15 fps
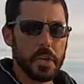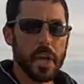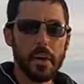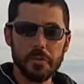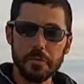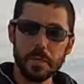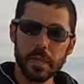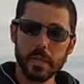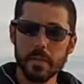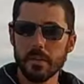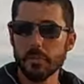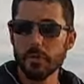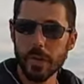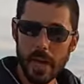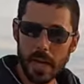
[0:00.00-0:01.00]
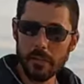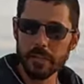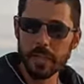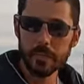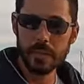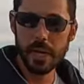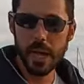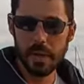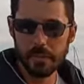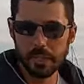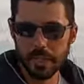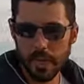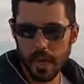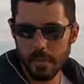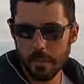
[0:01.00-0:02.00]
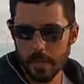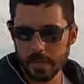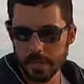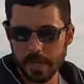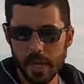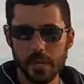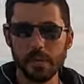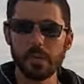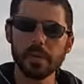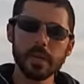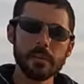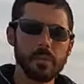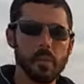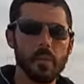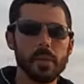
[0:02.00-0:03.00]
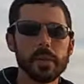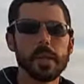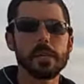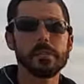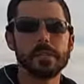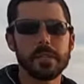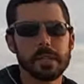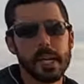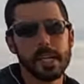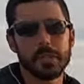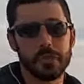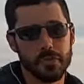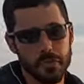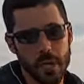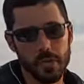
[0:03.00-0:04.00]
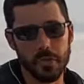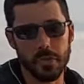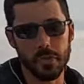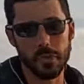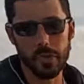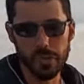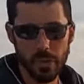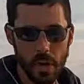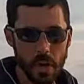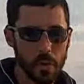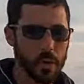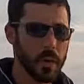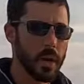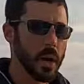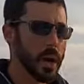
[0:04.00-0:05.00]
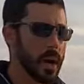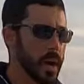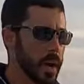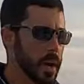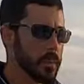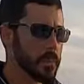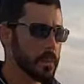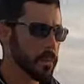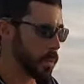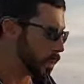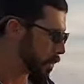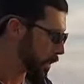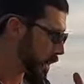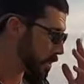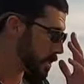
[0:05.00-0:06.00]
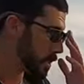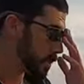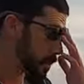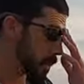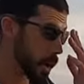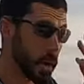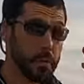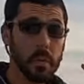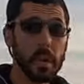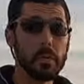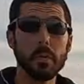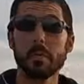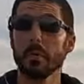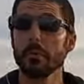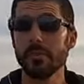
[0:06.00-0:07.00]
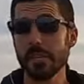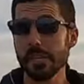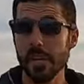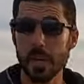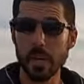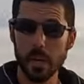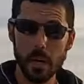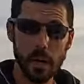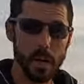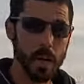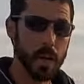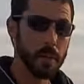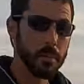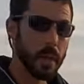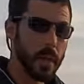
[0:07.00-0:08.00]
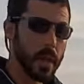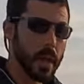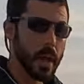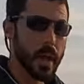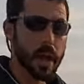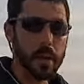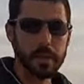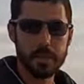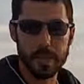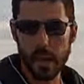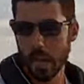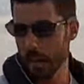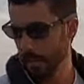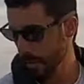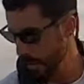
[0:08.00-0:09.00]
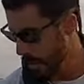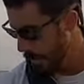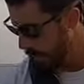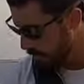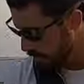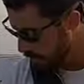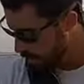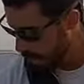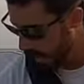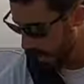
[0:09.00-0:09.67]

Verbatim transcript: you have to be creative sometimes, uh, but it's again really important that you stay structural. So um, what we do, uh, like when we're fishing, um, and say, you know, we've